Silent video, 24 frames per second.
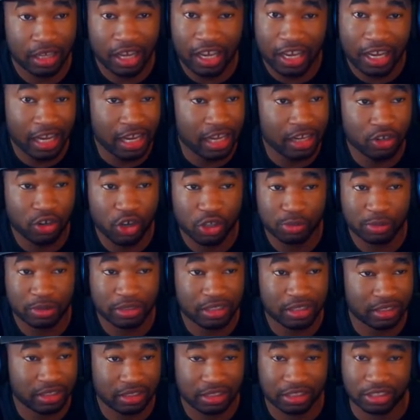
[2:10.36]
it annoys me
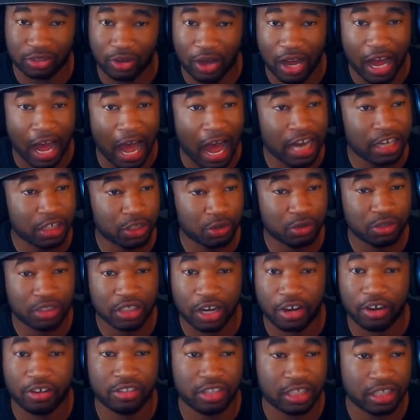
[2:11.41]
so I, I do
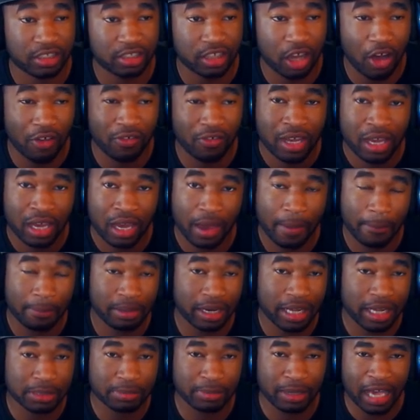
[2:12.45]
turn this off and
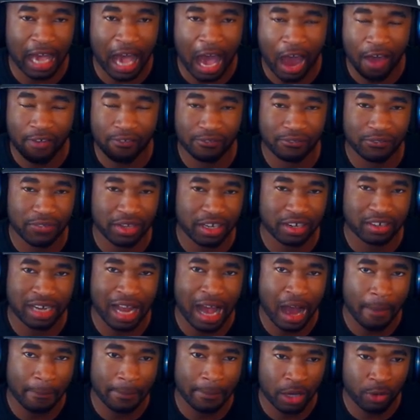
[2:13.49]
plus man i've figured
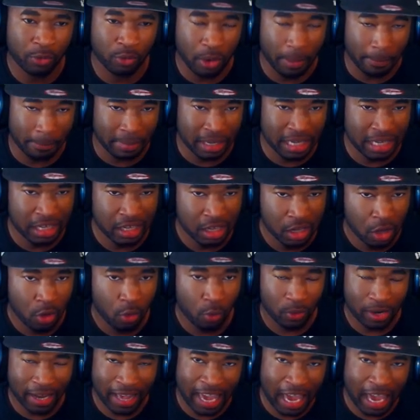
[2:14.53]
out man with me
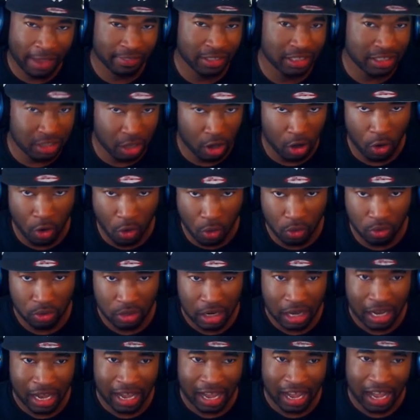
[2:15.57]
when i have this on
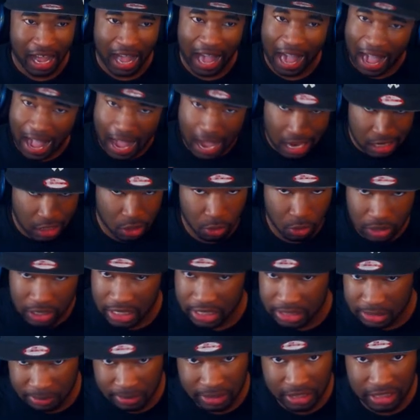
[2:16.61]
I don't
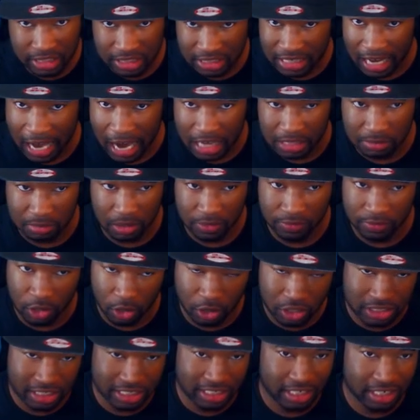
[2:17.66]
hit as many shots, even though
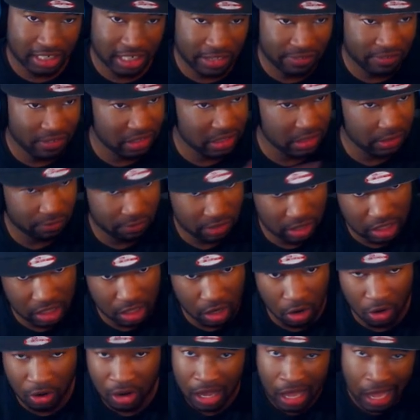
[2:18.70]
this is a defensive
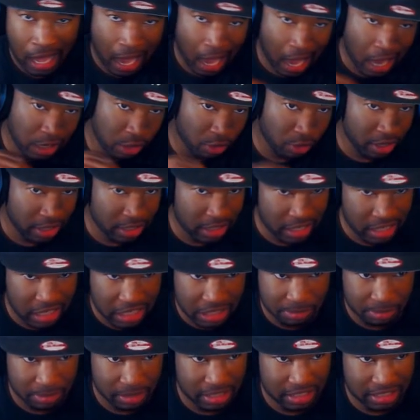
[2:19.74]
video. I don't hit, hit
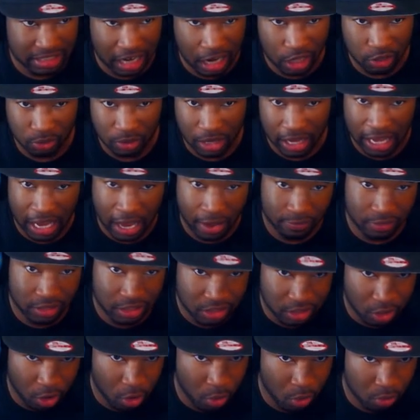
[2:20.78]
as many shots when I have
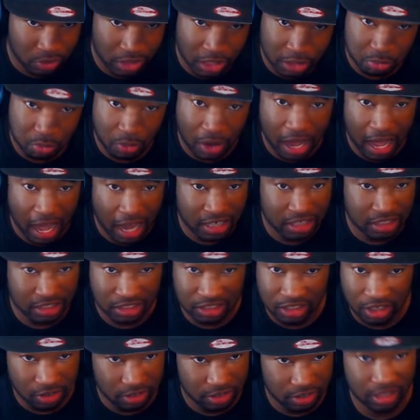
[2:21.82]
this on. That's why I just
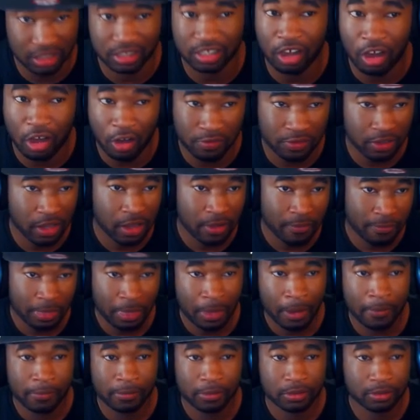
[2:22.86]
turn this off.
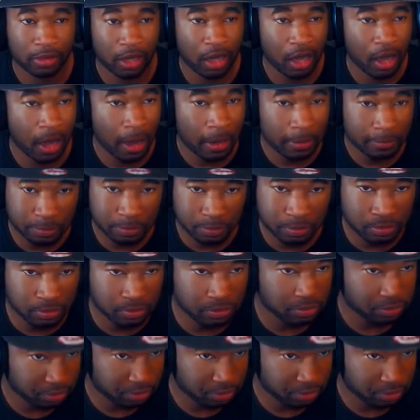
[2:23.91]
Um,